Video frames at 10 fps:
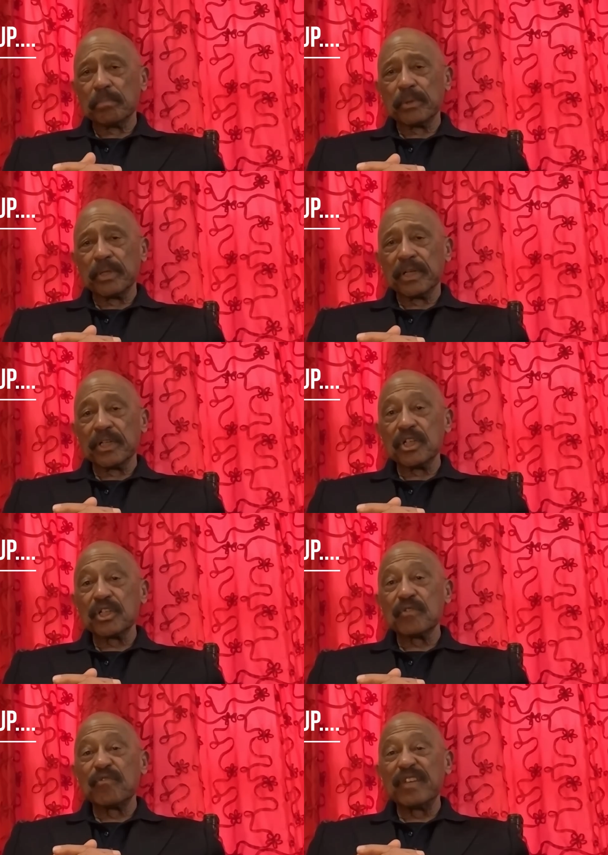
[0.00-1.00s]
and put under
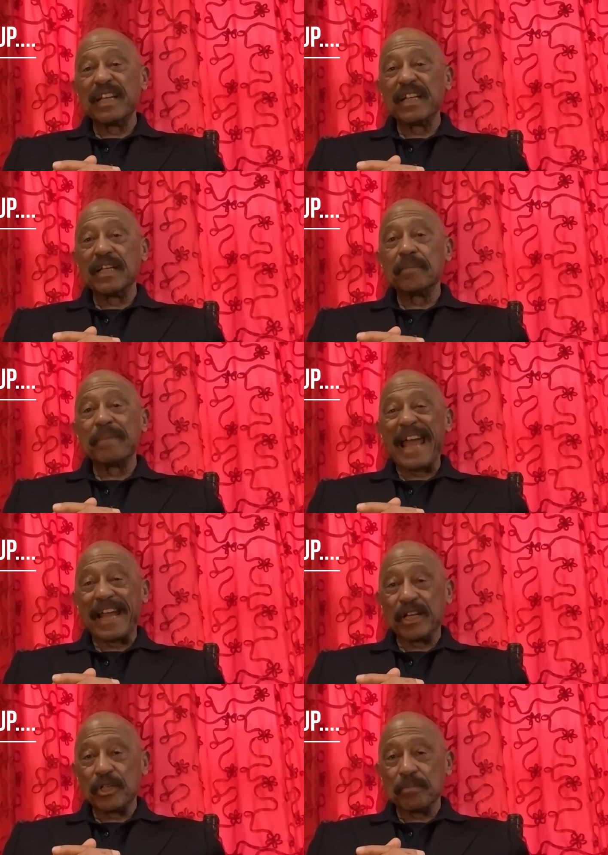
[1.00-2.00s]
civilian
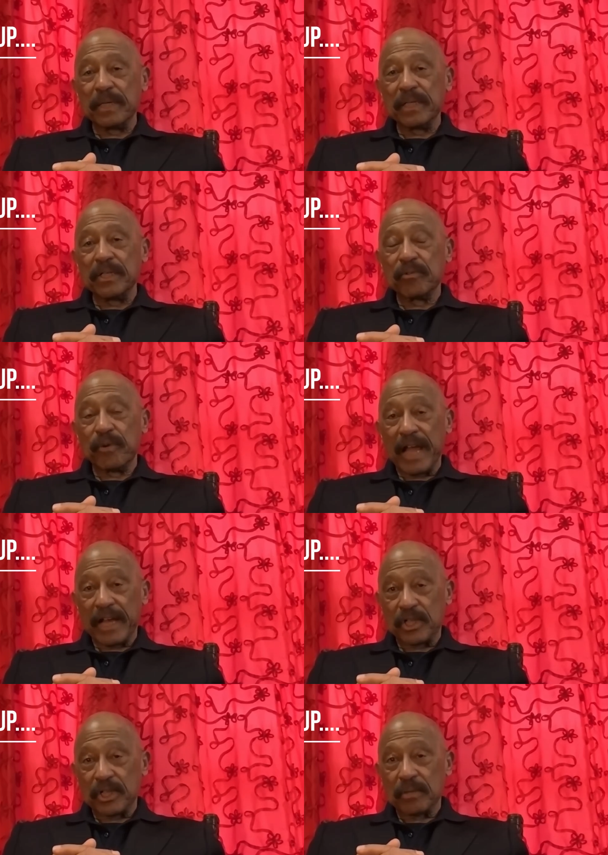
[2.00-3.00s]
management and
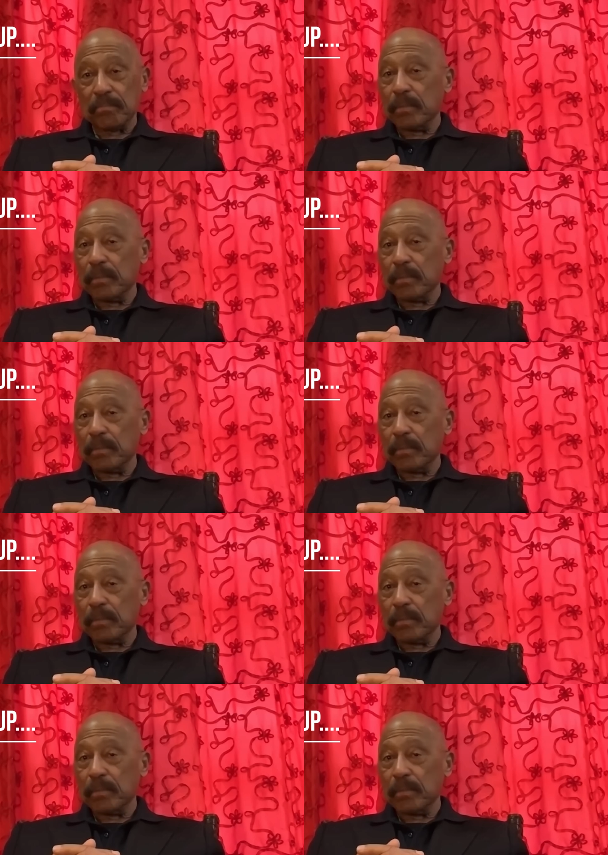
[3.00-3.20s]
direction.